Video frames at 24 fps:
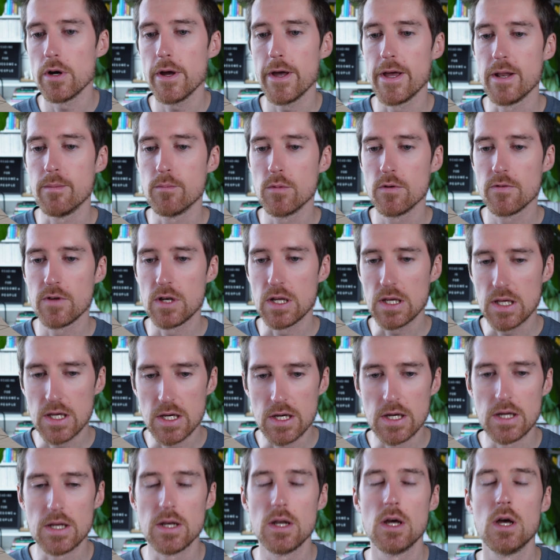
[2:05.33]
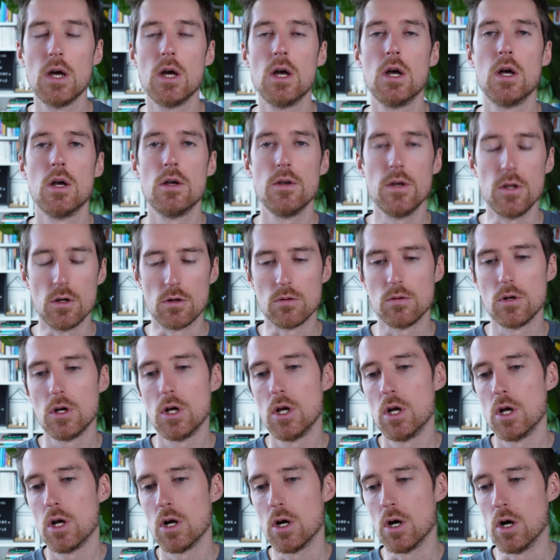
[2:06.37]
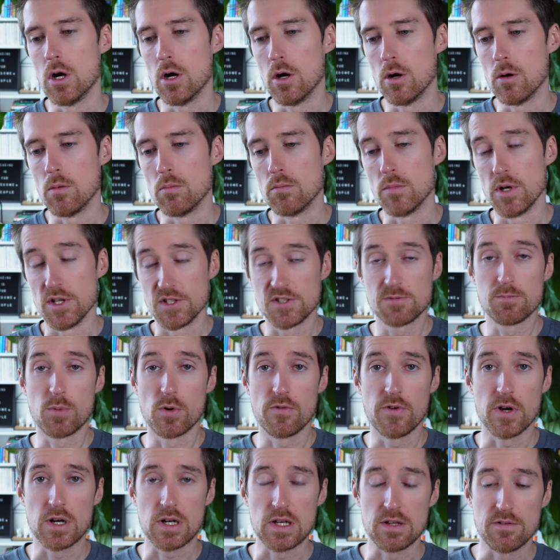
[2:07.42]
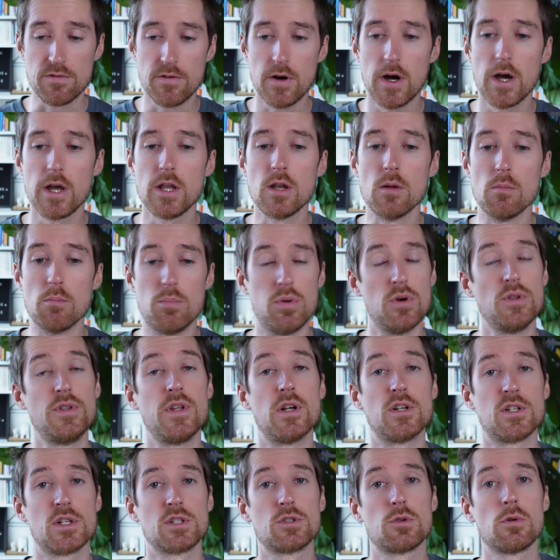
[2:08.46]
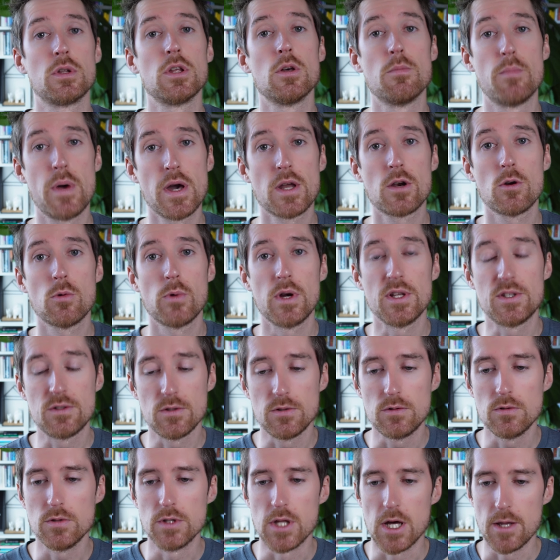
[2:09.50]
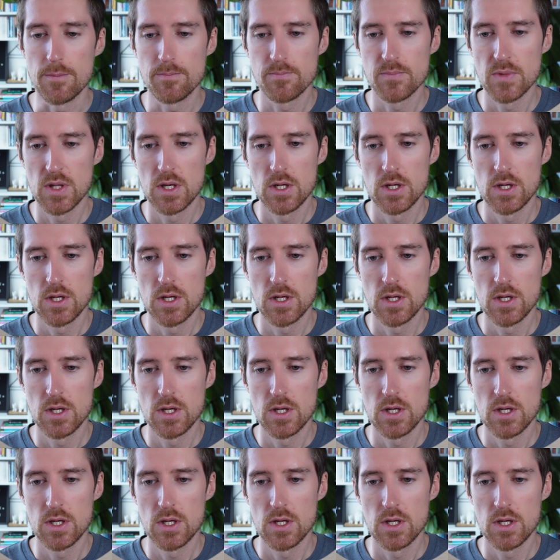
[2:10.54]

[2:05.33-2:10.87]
and move it again. You know, it's perfectly fine, but there's actually a better way to do that.